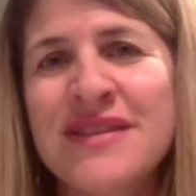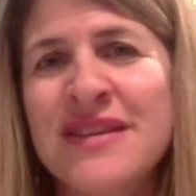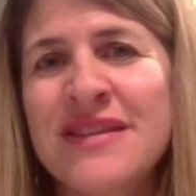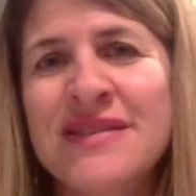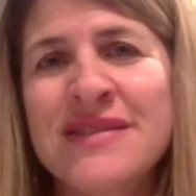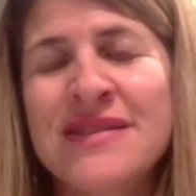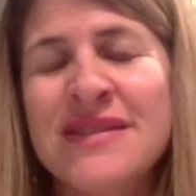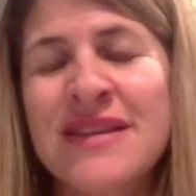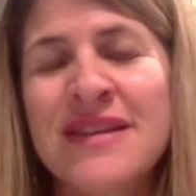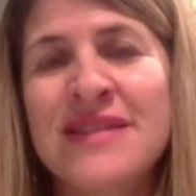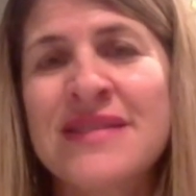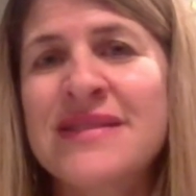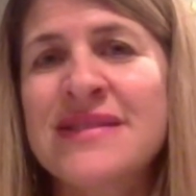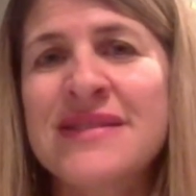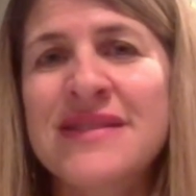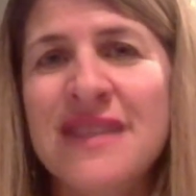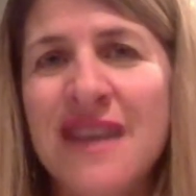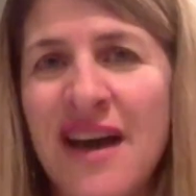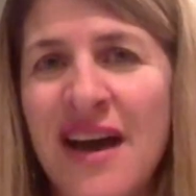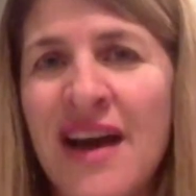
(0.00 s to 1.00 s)

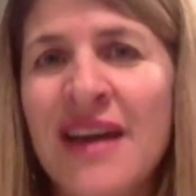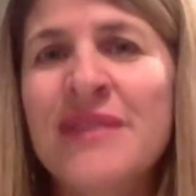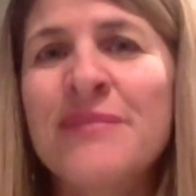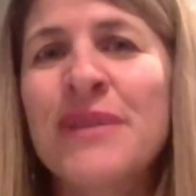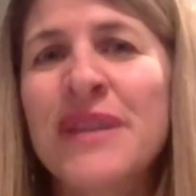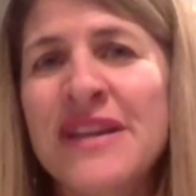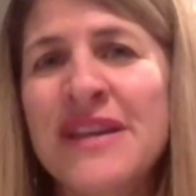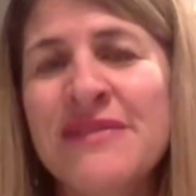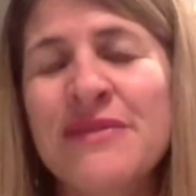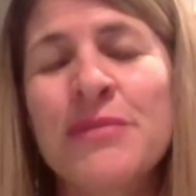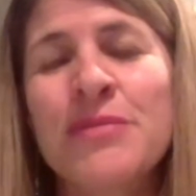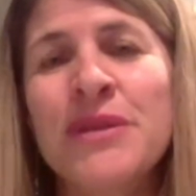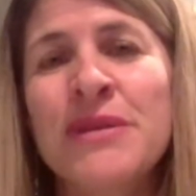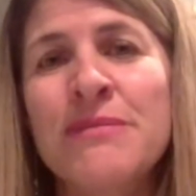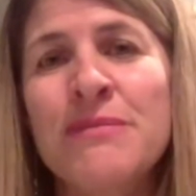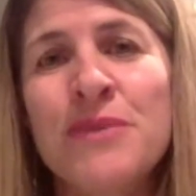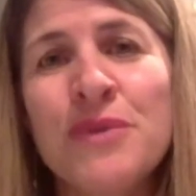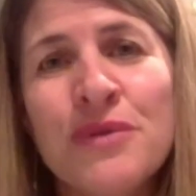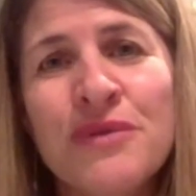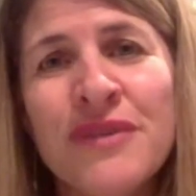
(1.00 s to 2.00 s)
it's unbelievably
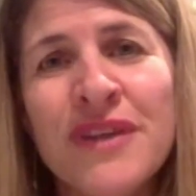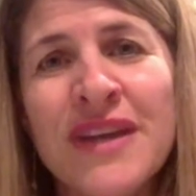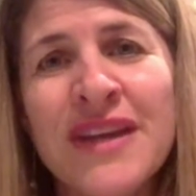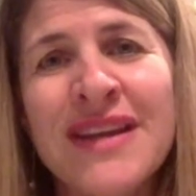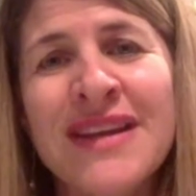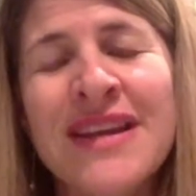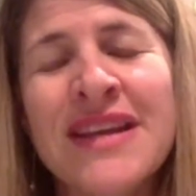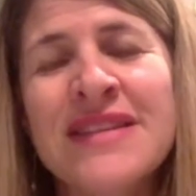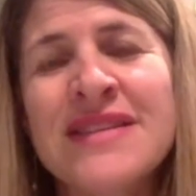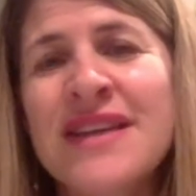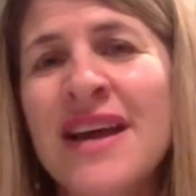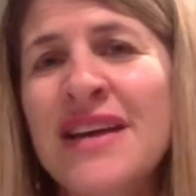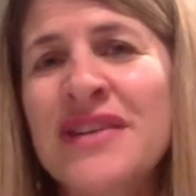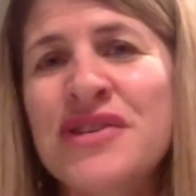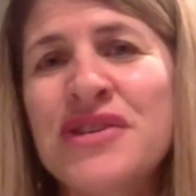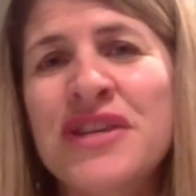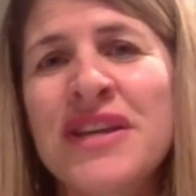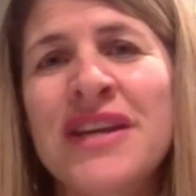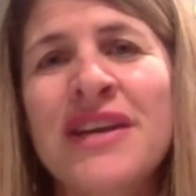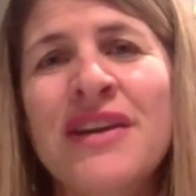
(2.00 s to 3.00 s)
moving,
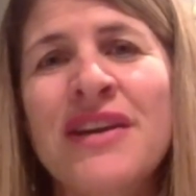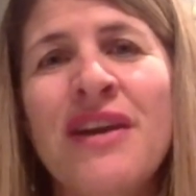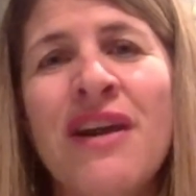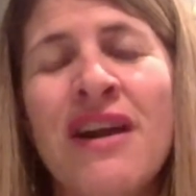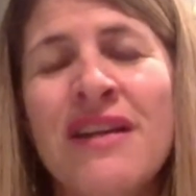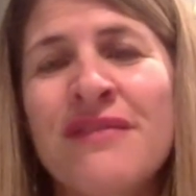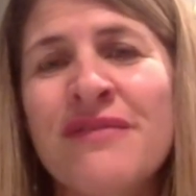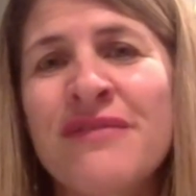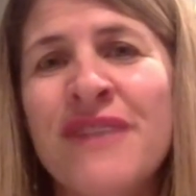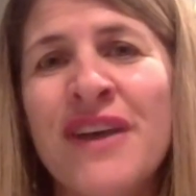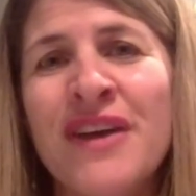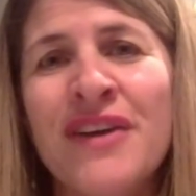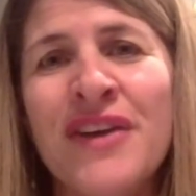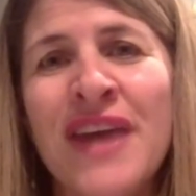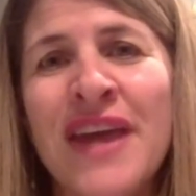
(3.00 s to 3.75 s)
touching, heartfelt,